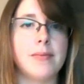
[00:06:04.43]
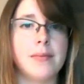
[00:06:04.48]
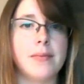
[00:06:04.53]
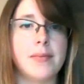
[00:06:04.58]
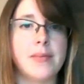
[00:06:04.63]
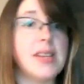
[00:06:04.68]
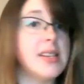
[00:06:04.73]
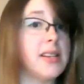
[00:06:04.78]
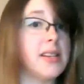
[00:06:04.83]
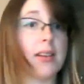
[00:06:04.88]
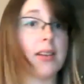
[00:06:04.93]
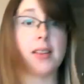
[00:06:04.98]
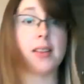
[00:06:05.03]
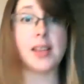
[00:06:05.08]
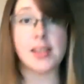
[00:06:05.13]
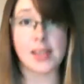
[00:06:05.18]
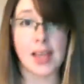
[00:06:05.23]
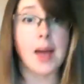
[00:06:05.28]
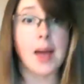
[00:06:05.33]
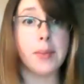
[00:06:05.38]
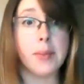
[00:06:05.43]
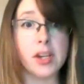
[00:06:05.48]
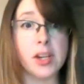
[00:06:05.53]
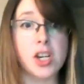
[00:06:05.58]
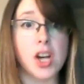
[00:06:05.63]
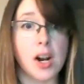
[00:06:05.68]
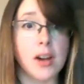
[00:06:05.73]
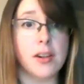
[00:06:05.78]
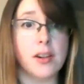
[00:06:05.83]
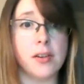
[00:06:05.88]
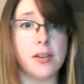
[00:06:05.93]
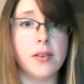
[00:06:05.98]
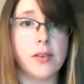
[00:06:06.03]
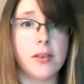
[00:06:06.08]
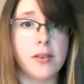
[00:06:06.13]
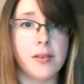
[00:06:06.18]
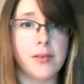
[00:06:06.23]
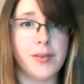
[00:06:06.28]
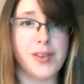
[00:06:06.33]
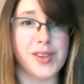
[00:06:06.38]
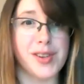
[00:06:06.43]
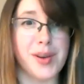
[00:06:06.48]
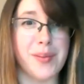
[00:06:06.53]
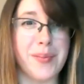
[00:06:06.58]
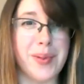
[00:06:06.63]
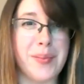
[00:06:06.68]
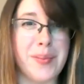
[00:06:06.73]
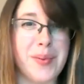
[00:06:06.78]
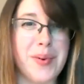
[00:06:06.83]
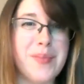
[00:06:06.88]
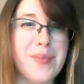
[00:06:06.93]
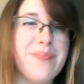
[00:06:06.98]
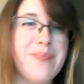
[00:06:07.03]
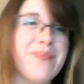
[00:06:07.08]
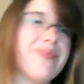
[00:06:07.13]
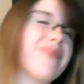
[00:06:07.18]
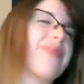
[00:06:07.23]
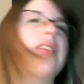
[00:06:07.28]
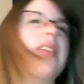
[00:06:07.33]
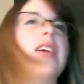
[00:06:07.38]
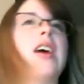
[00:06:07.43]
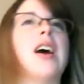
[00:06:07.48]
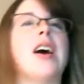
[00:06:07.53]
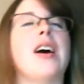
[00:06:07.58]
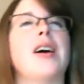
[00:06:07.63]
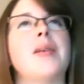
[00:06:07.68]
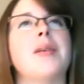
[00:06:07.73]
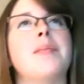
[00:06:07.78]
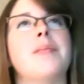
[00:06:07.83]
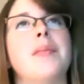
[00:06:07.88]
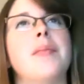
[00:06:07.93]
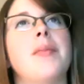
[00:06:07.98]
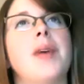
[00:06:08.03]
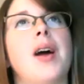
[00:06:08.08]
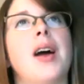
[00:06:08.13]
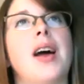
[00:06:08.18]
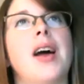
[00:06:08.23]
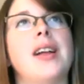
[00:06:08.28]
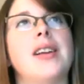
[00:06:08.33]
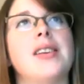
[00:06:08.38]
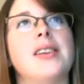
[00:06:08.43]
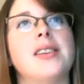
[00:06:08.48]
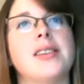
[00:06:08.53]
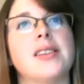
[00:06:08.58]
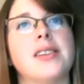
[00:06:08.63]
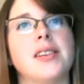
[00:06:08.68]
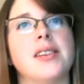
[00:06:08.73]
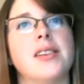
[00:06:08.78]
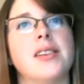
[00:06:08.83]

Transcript: This can be a challenge for some people. And